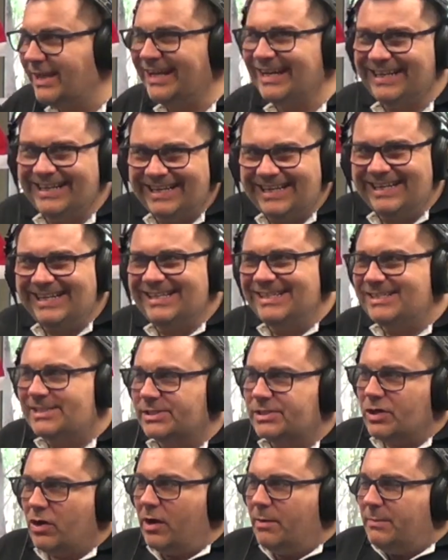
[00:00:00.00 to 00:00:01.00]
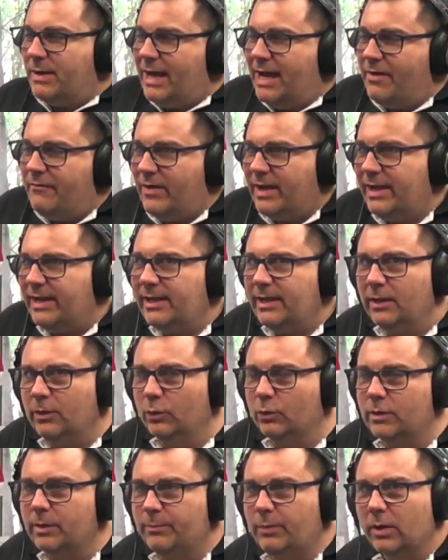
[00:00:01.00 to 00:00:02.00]
It is time to have a
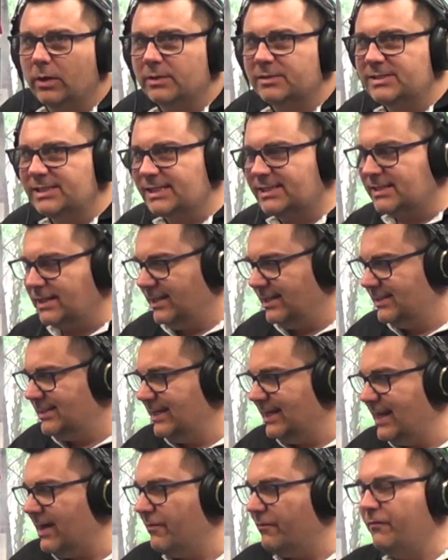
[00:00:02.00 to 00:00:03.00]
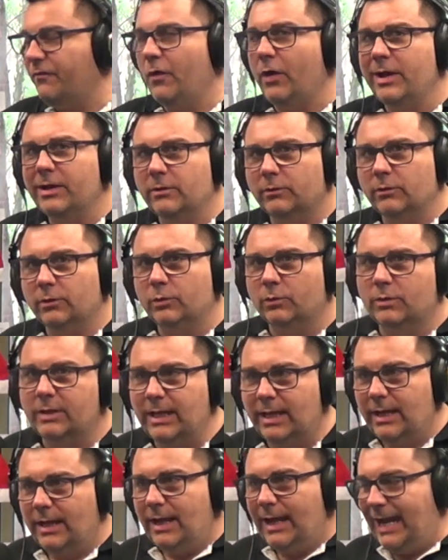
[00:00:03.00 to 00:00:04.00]
look at politics, and indeed our final look
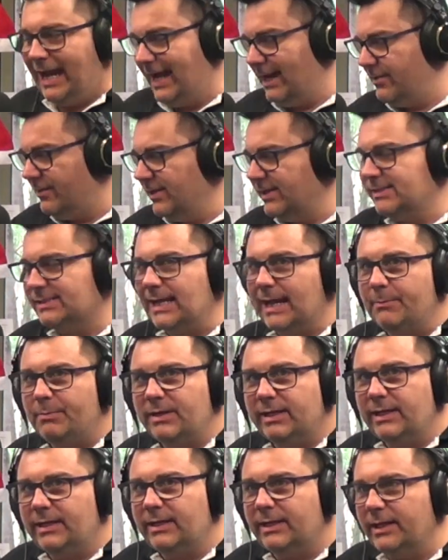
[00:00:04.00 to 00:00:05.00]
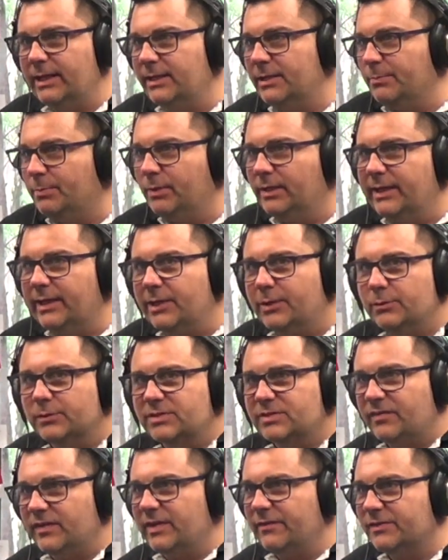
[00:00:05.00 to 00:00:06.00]
at things happening in the political
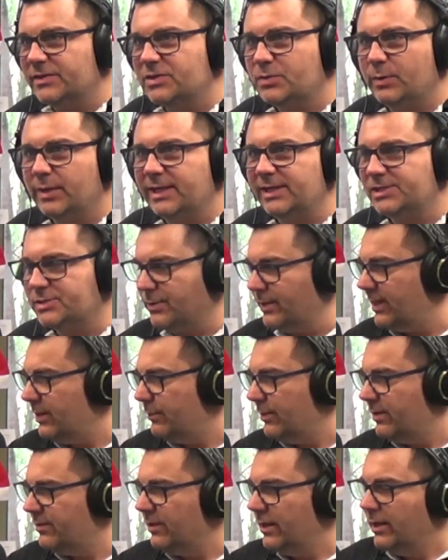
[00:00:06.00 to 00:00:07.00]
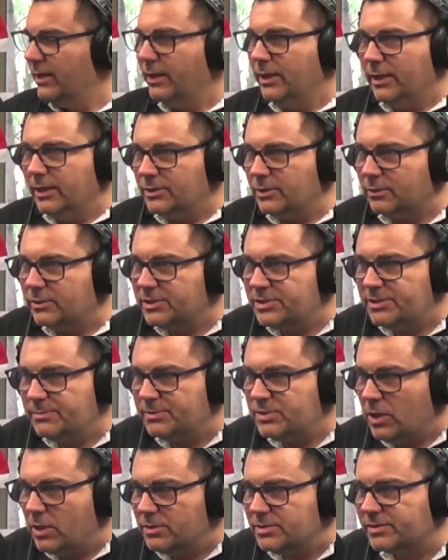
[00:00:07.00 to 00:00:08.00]
sphere for 2020 with Dr. Jim
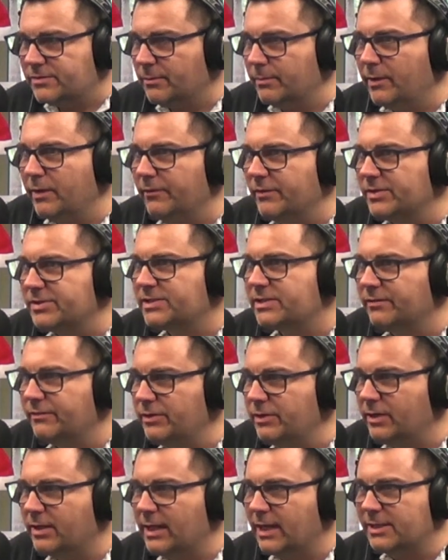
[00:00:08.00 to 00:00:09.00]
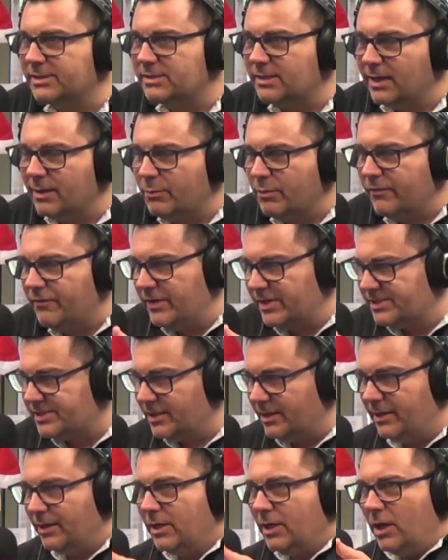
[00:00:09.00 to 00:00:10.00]
Joes from the University of Newcastle, our
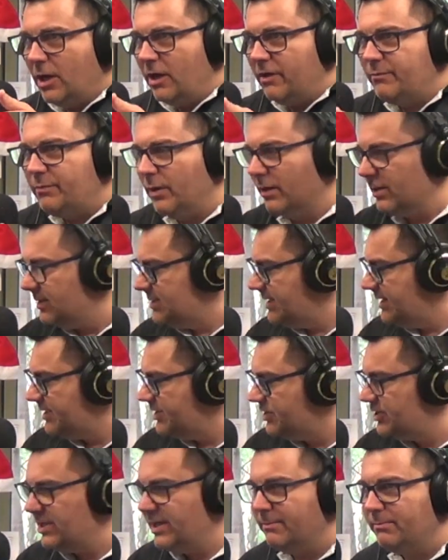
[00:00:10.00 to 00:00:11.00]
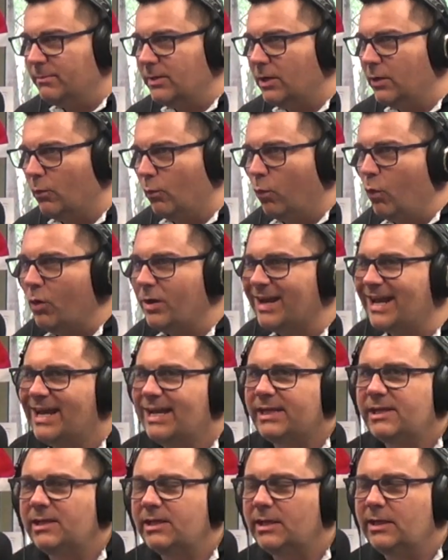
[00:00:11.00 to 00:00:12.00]
Professor of Politics. Jim, what a
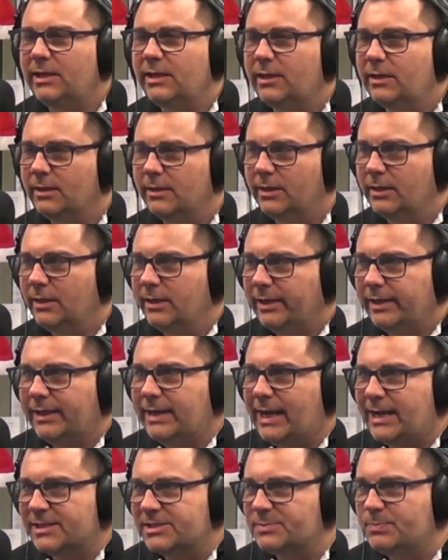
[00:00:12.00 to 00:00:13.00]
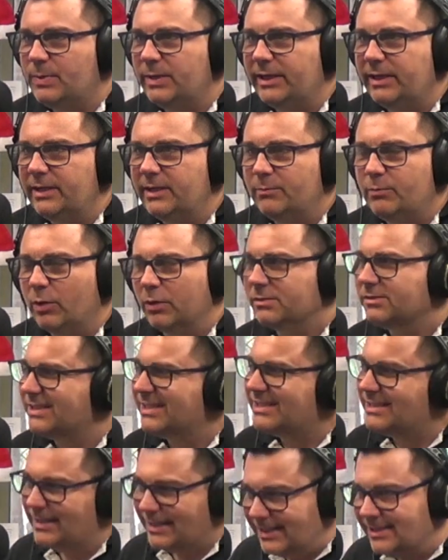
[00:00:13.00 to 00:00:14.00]
year it has been in
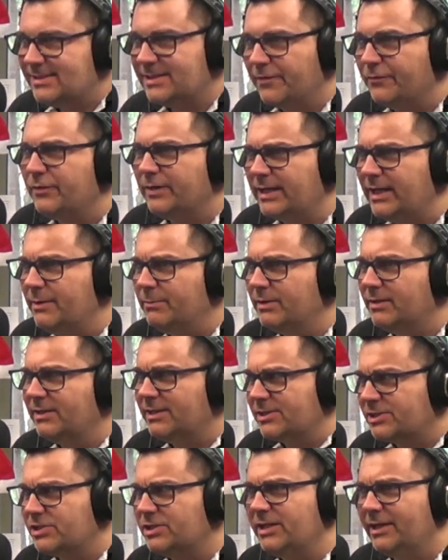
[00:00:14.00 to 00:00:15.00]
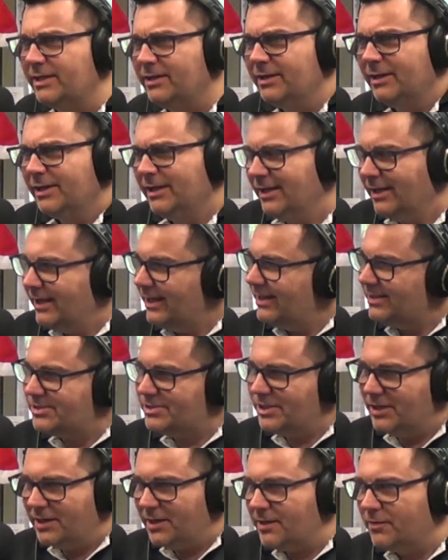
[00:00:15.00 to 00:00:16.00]
politics. It is every year, but this year it
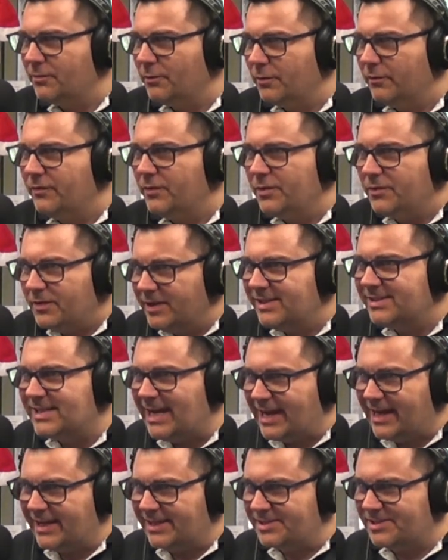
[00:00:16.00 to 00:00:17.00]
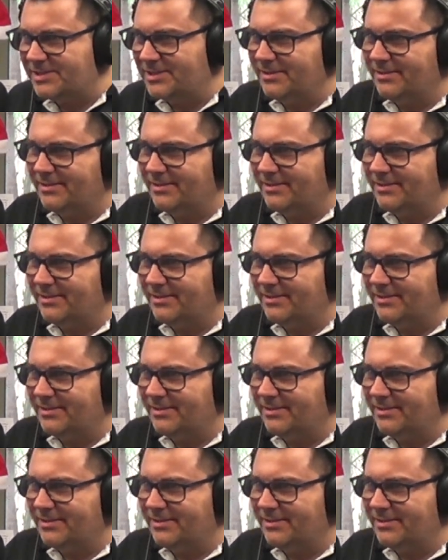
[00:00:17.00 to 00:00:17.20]
certainly threw a few things at us.